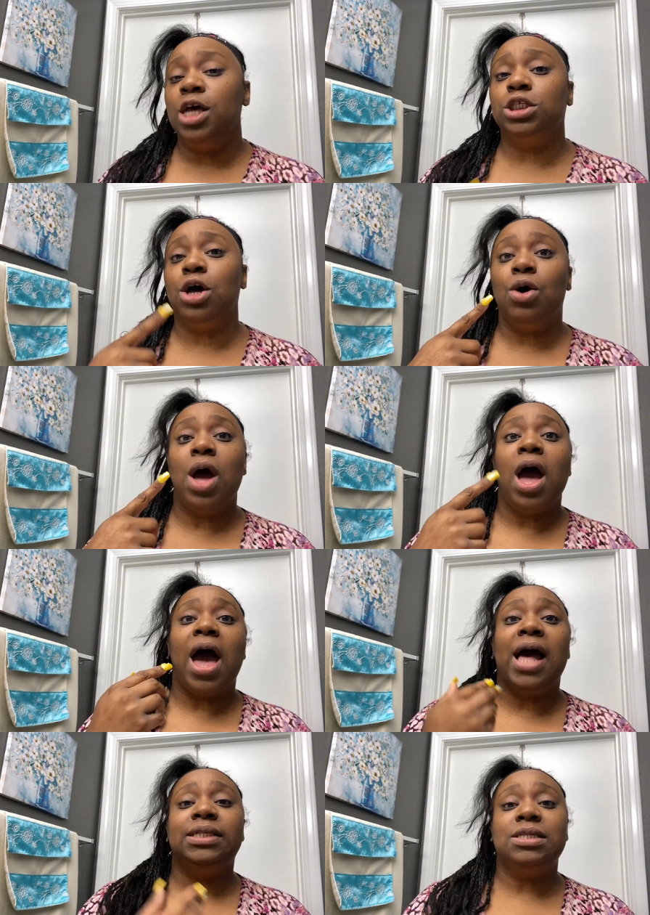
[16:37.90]
So
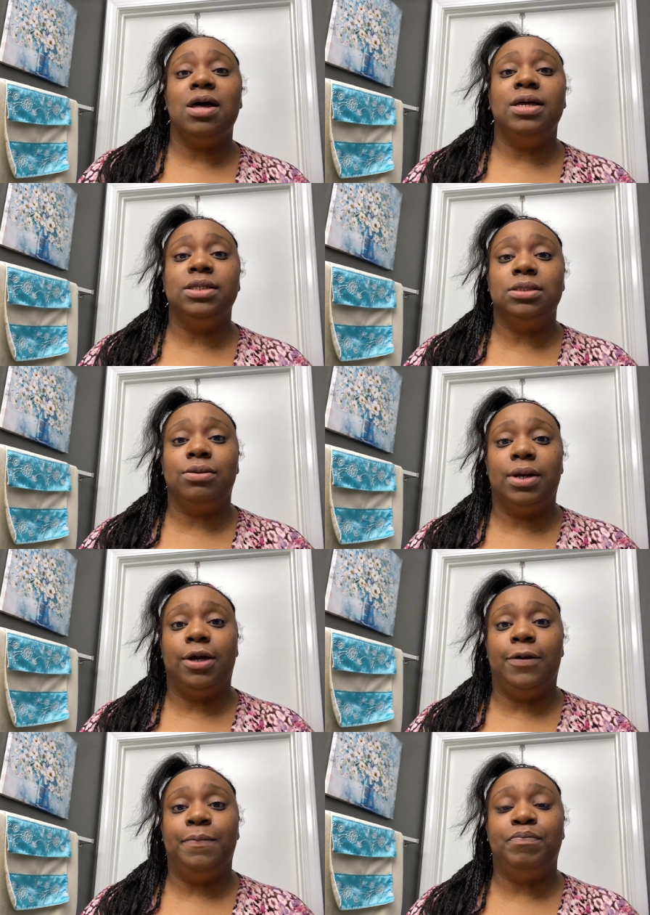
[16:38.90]
I saw on
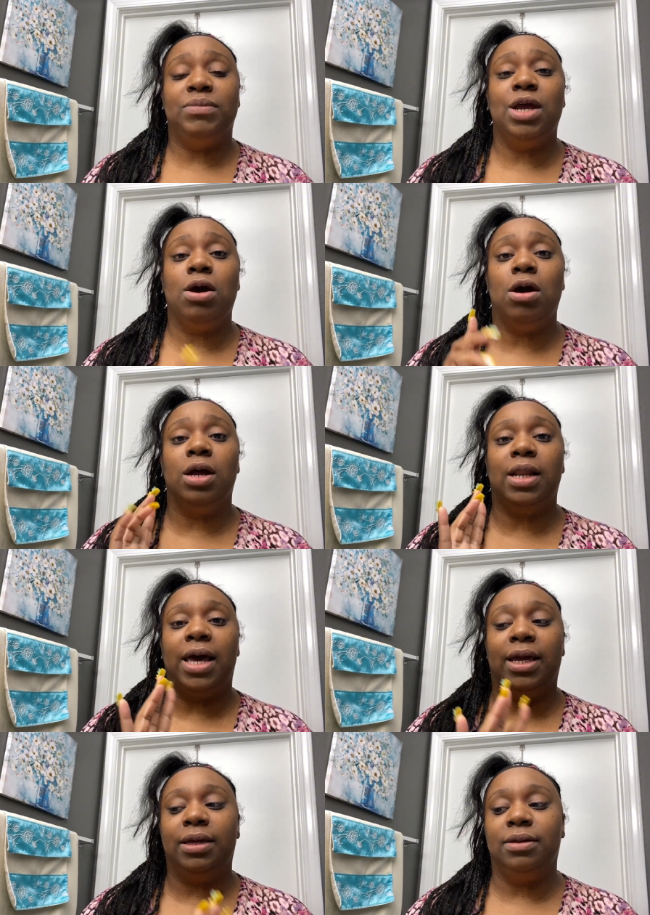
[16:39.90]
Instagram, there are
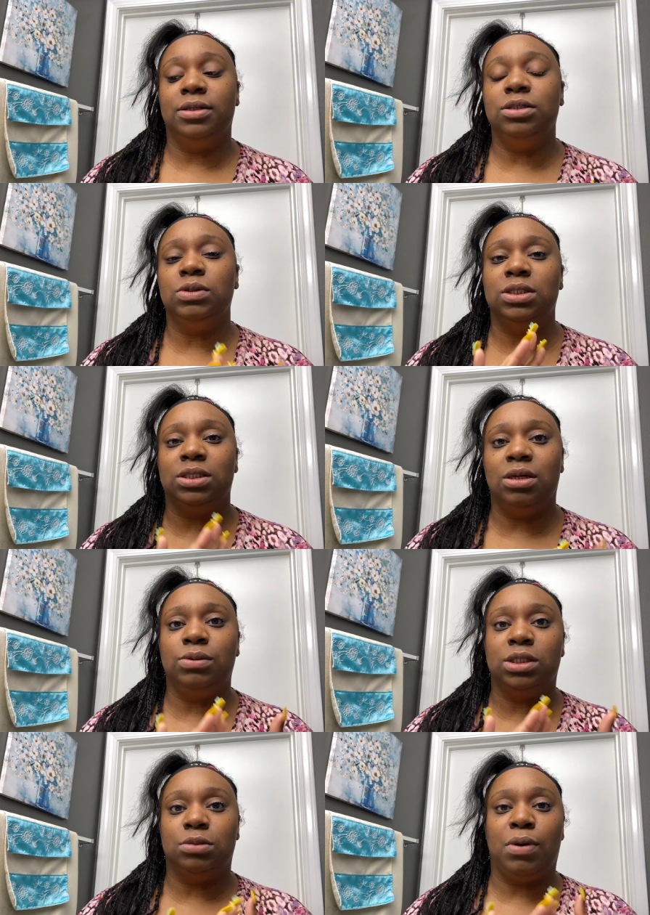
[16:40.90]
like, this was this, it
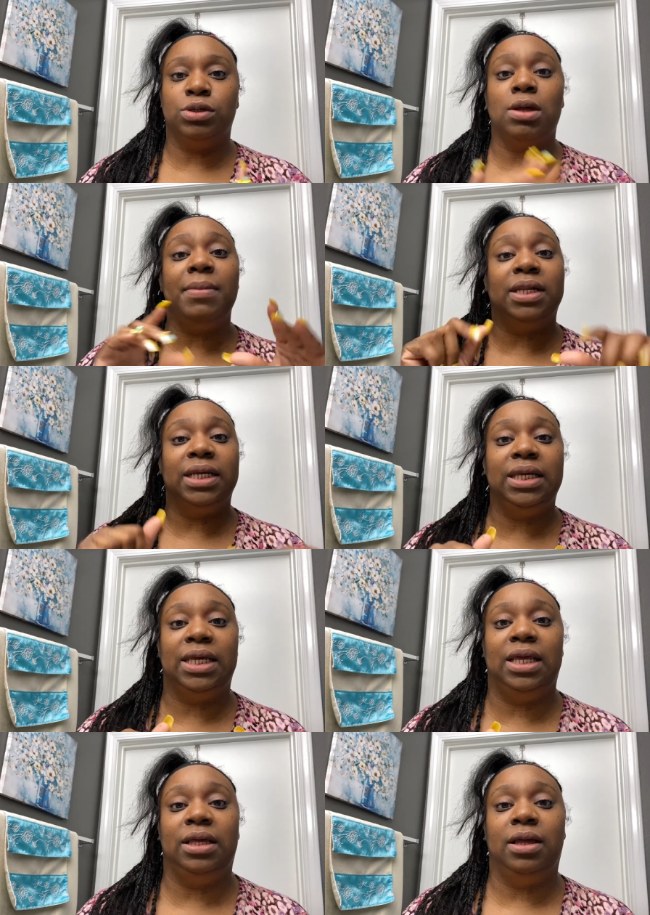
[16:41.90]
was this post. I'm going to link
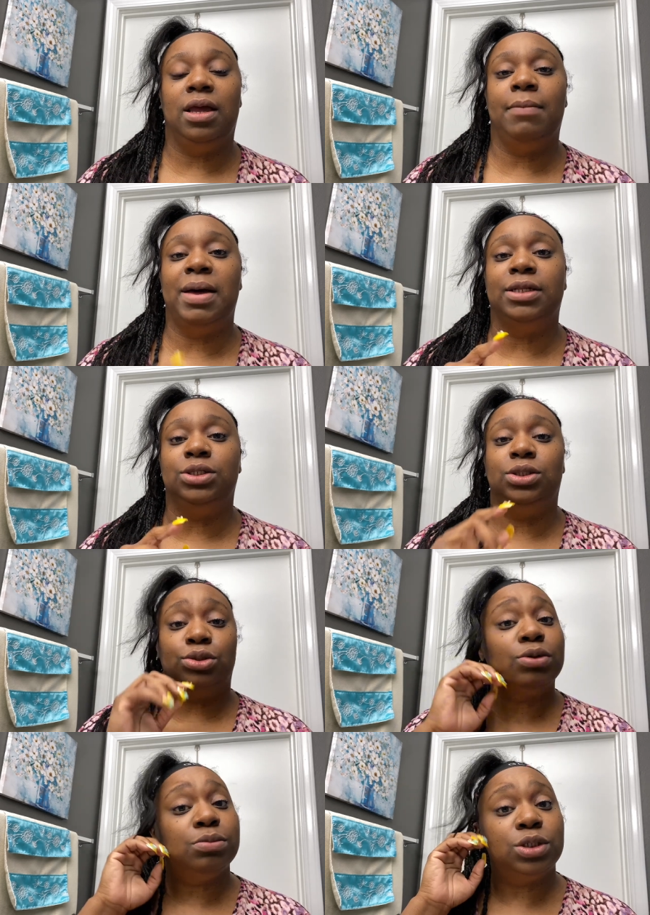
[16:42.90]
it in my
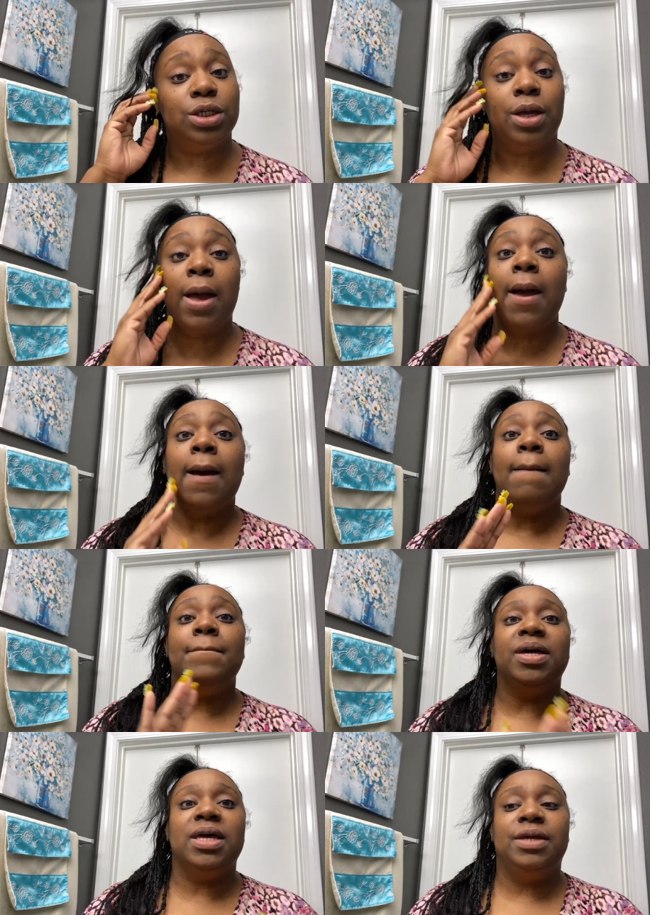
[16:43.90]
description.
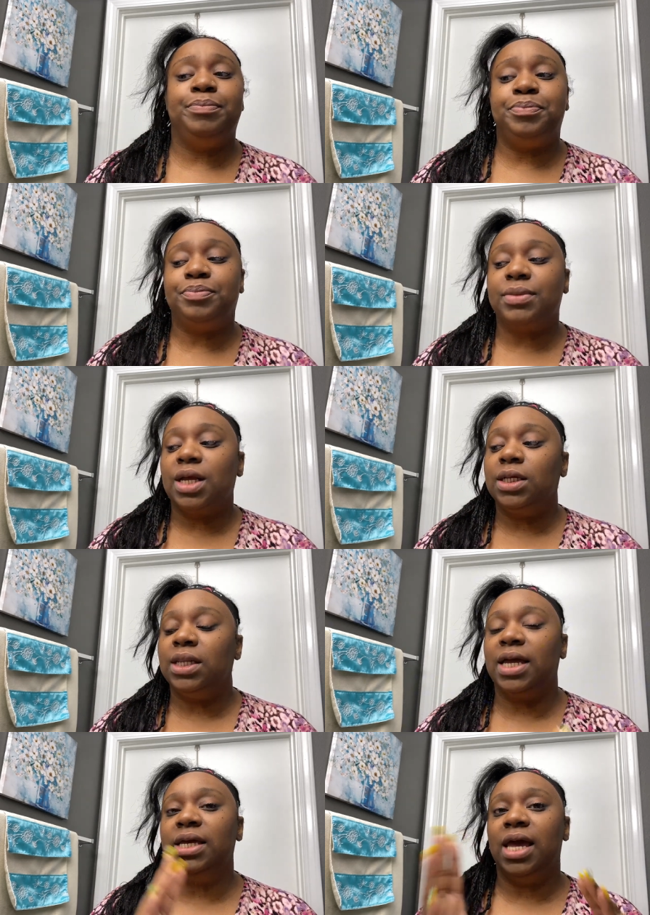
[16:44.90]
But
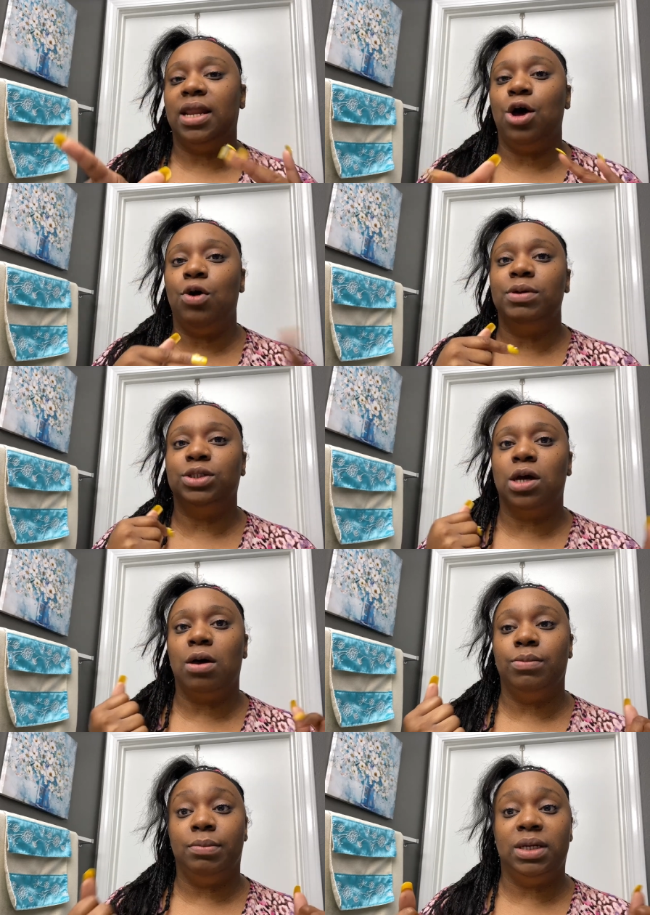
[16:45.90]
like, it had a whole bunch of
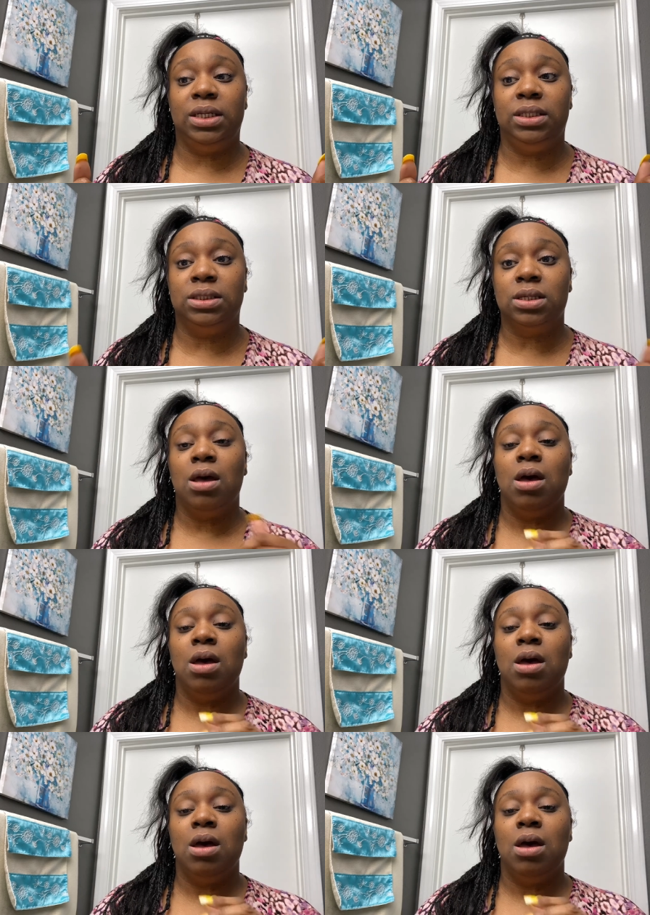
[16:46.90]
home remedies,